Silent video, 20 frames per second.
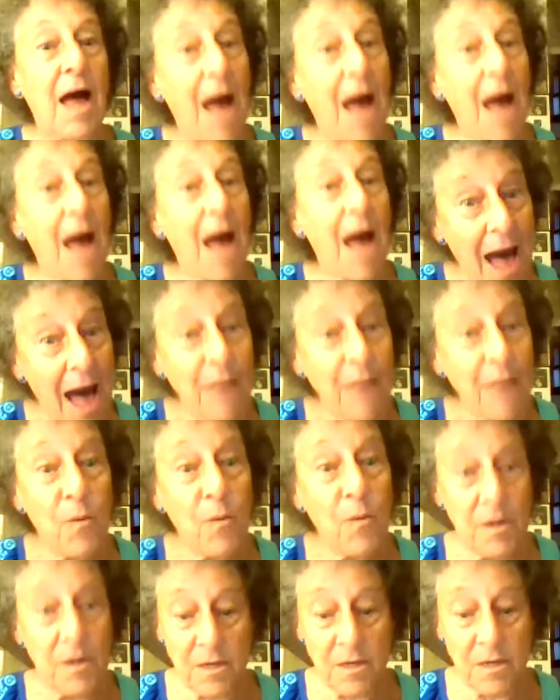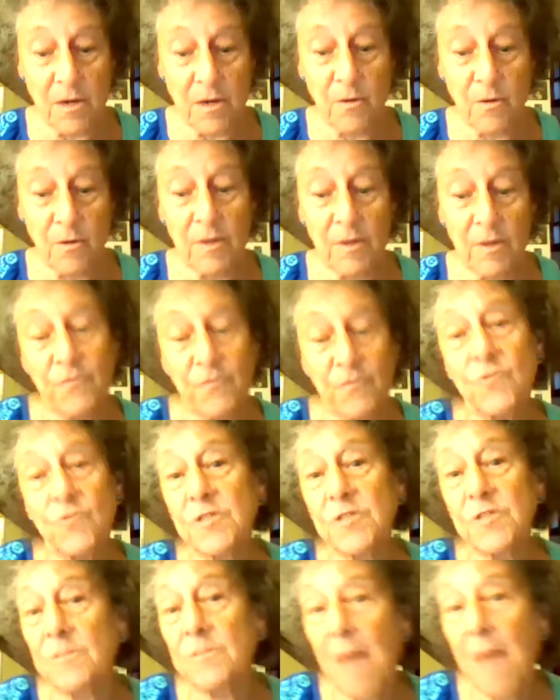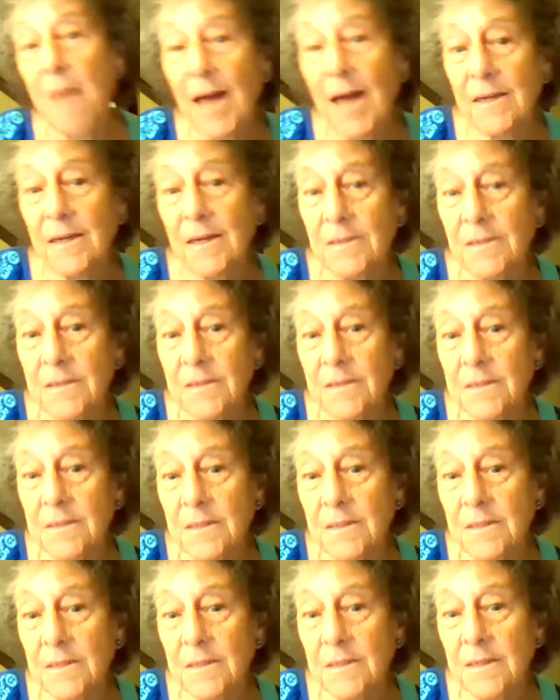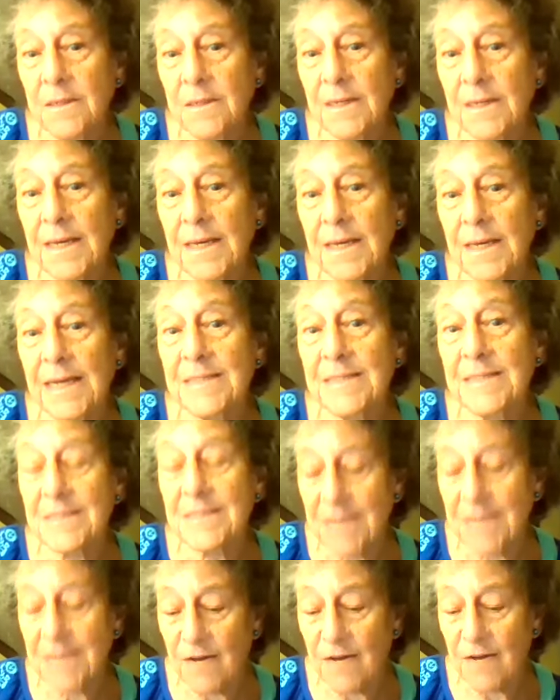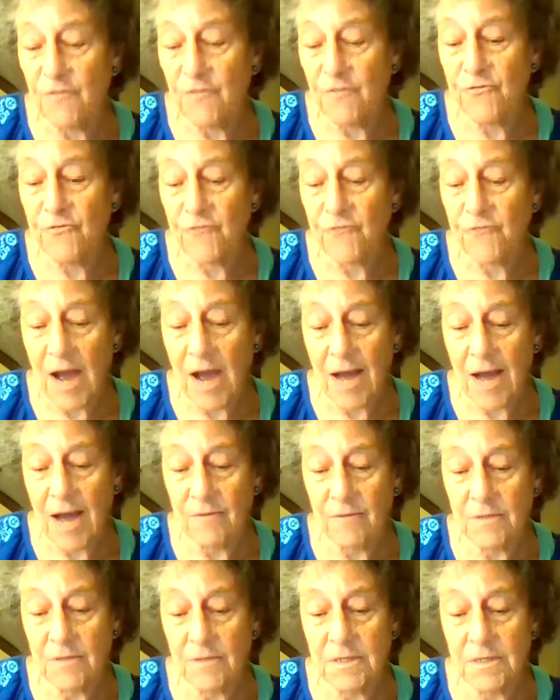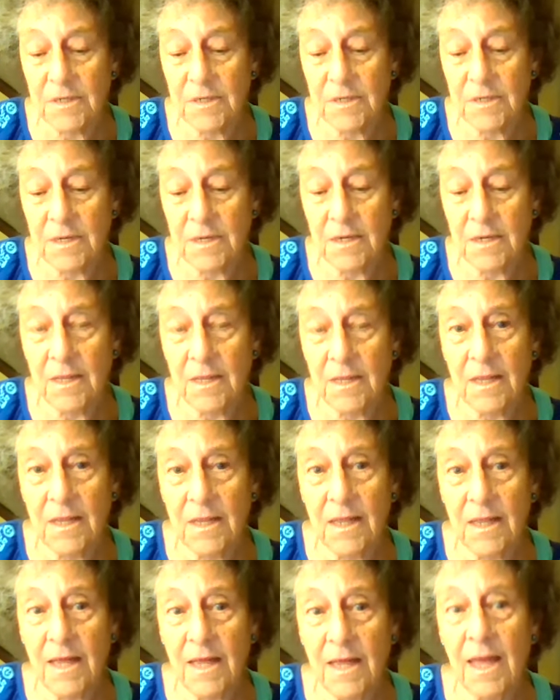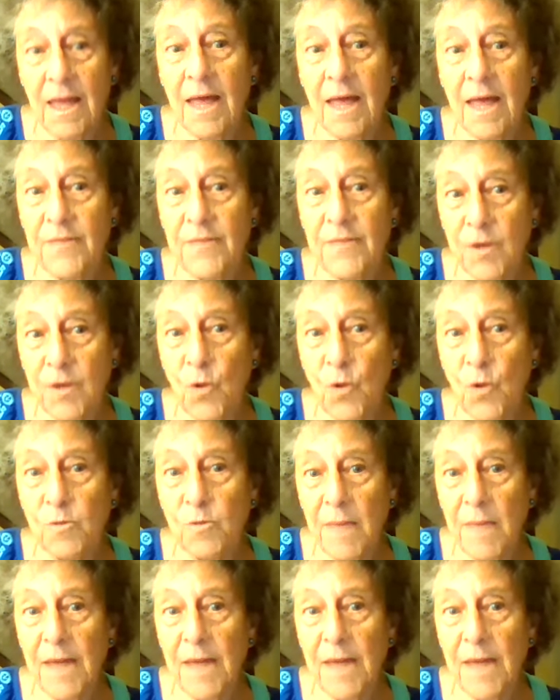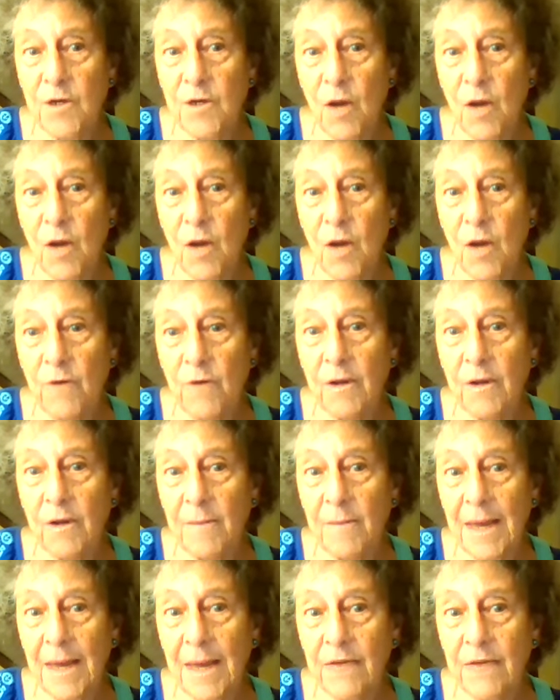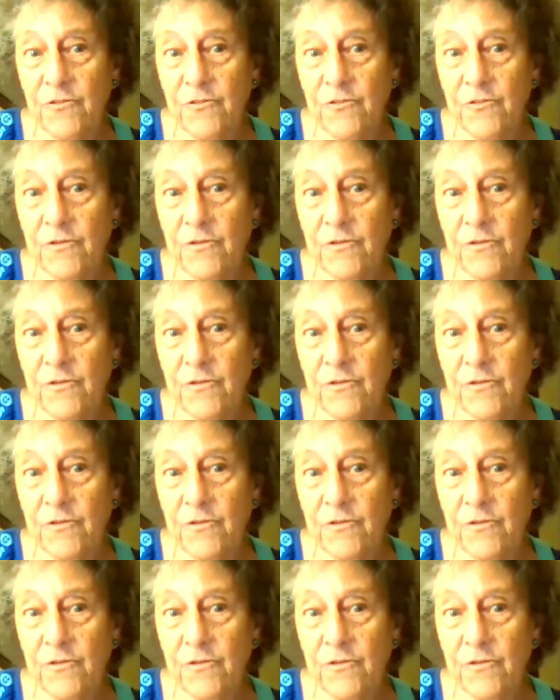I want to know if you smiled instead of frowned at the old man not wearing a mask.